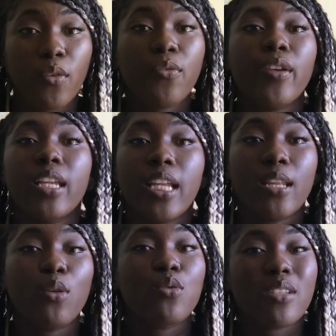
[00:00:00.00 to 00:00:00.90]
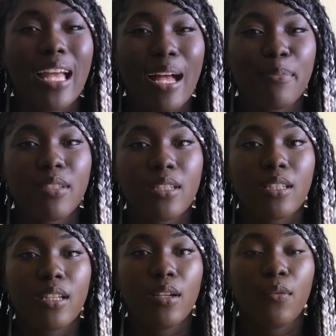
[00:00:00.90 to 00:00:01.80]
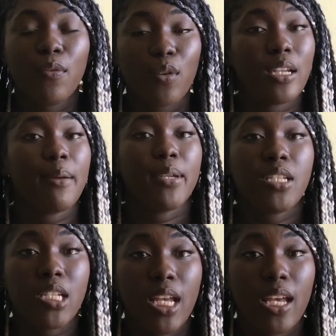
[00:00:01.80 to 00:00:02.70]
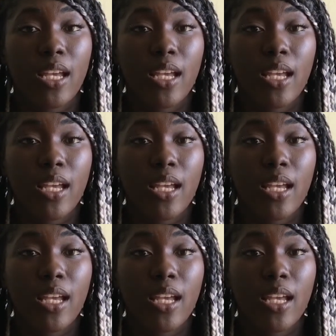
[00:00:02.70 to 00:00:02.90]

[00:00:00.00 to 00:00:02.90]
fill in those gaps for damaged hair.